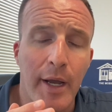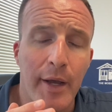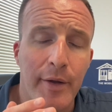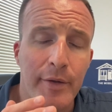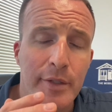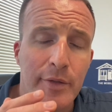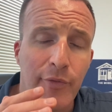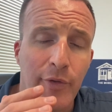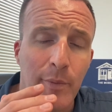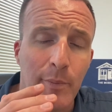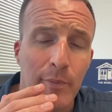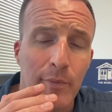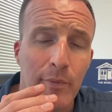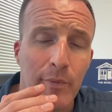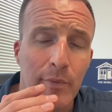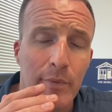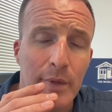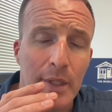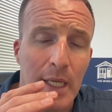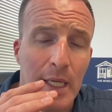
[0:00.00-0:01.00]
from
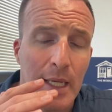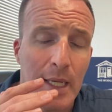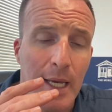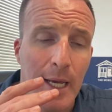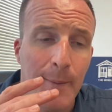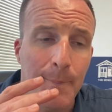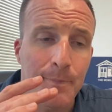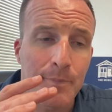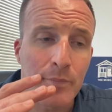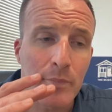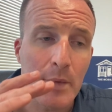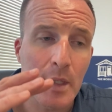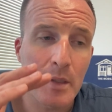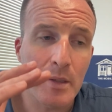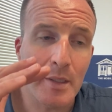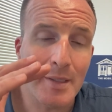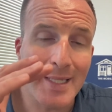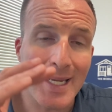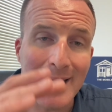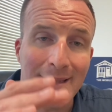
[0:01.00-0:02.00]
the
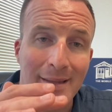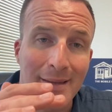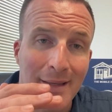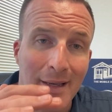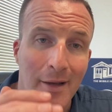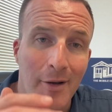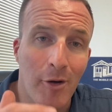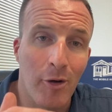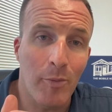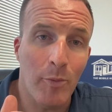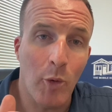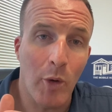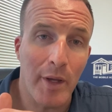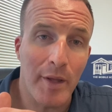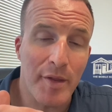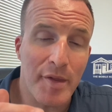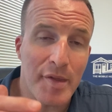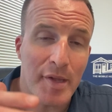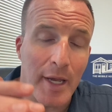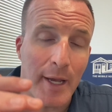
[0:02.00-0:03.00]
date that the home
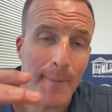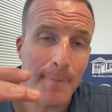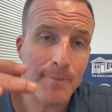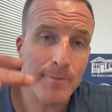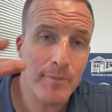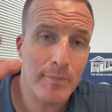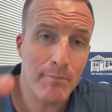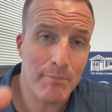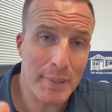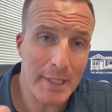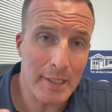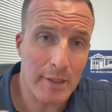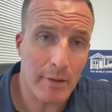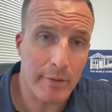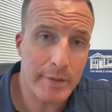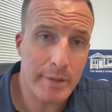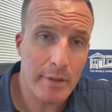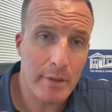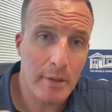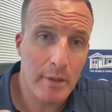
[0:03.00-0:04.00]
was
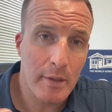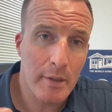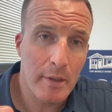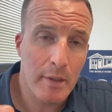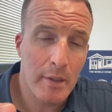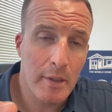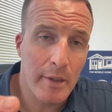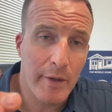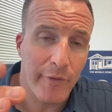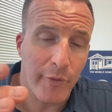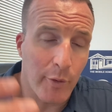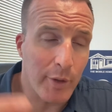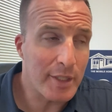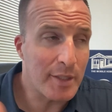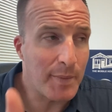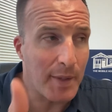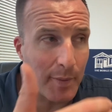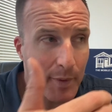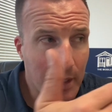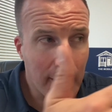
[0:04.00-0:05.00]
built for it to
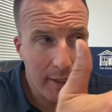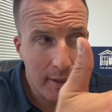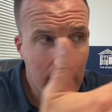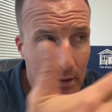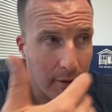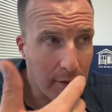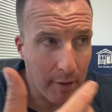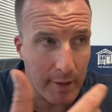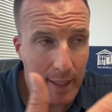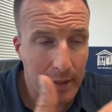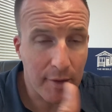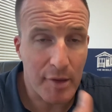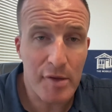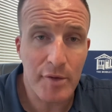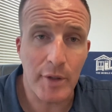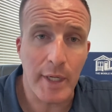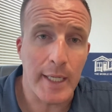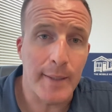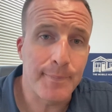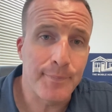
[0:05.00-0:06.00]
be able to go down the
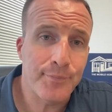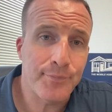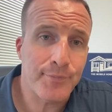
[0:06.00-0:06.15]
street.